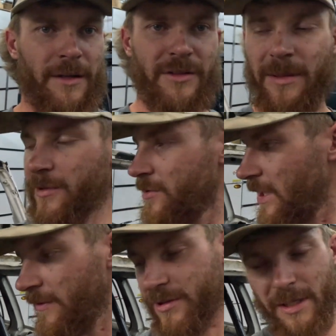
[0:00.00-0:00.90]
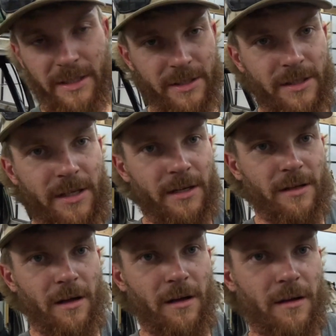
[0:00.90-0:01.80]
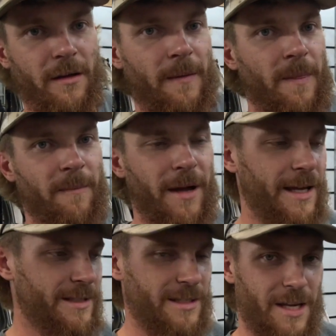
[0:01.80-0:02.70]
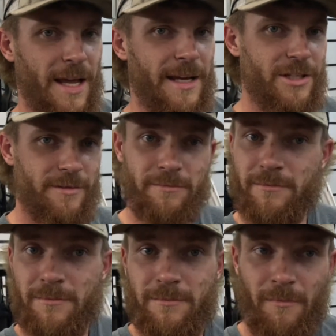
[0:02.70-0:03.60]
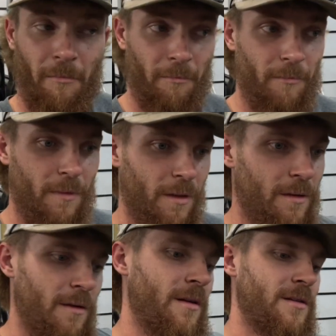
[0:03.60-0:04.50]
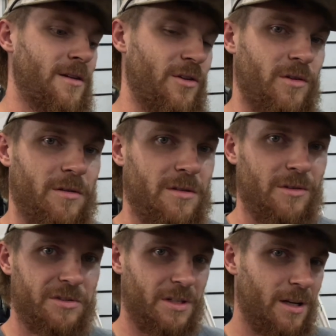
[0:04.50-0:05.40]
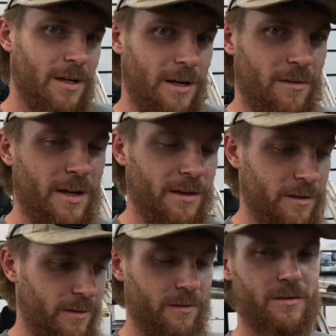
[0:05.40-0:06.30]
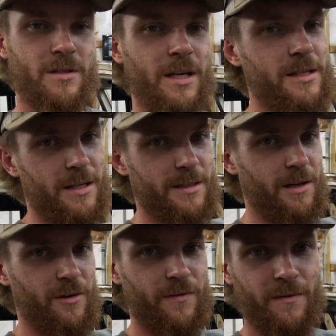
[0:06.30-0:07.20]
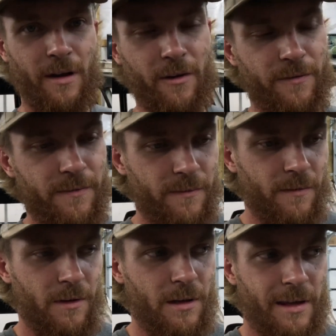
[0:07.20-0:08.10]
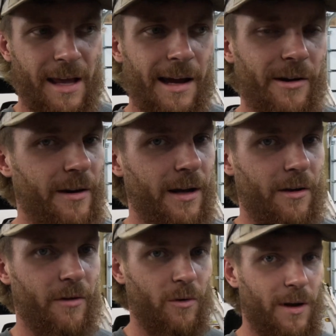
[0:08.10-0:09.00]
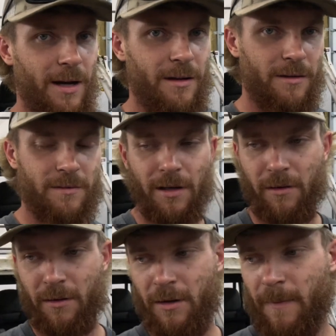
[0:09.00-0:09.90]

Do something to the driver's seat just because my head's in the cage. It's a little snug, and I don't like the seat sits off canter, and I don't know why. So